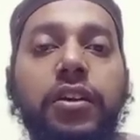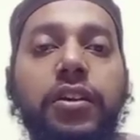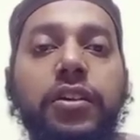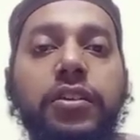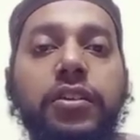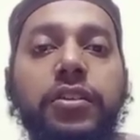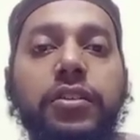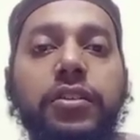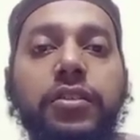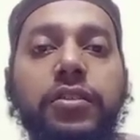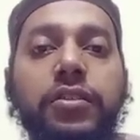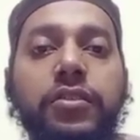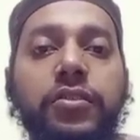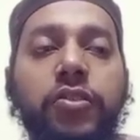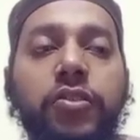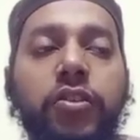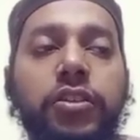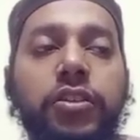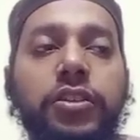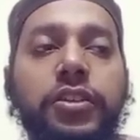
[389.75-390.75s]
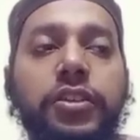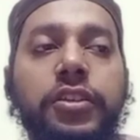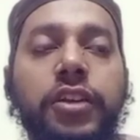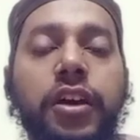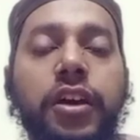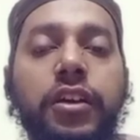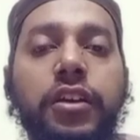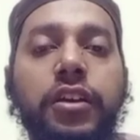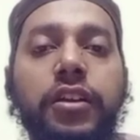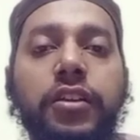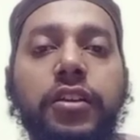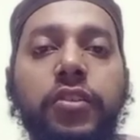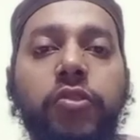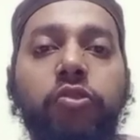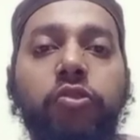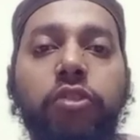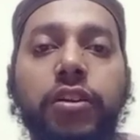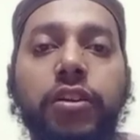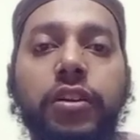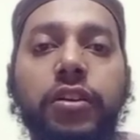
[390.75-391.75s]
The only thing I require
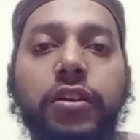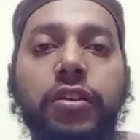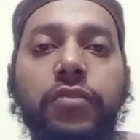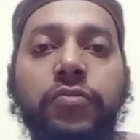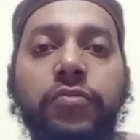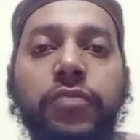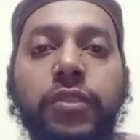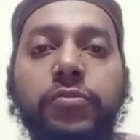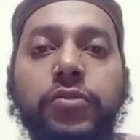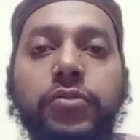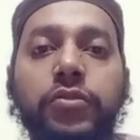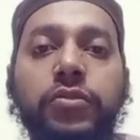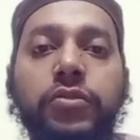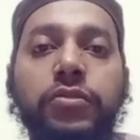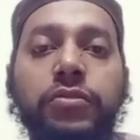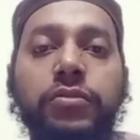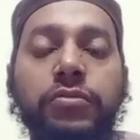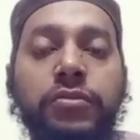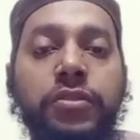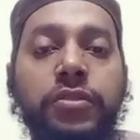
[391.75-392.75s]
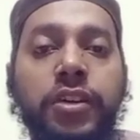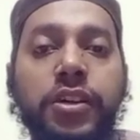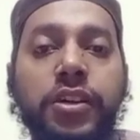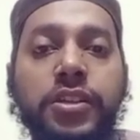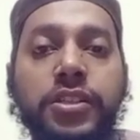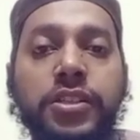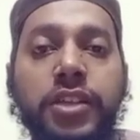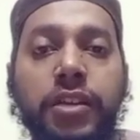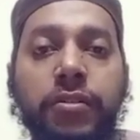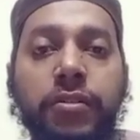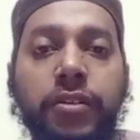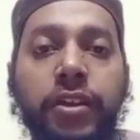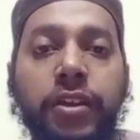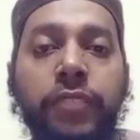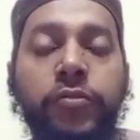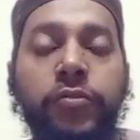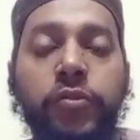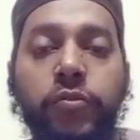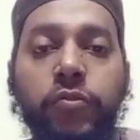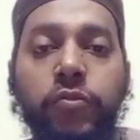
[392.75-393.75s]
from you guys, if you
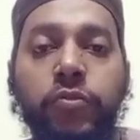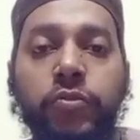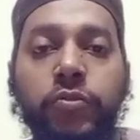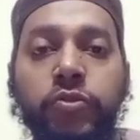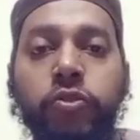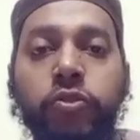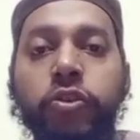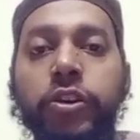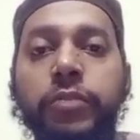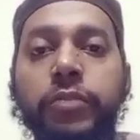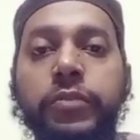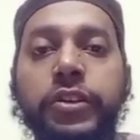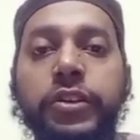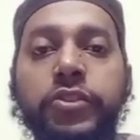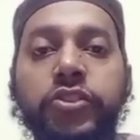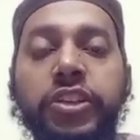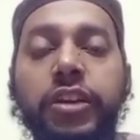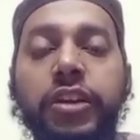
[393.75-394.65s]
join me, inshallah,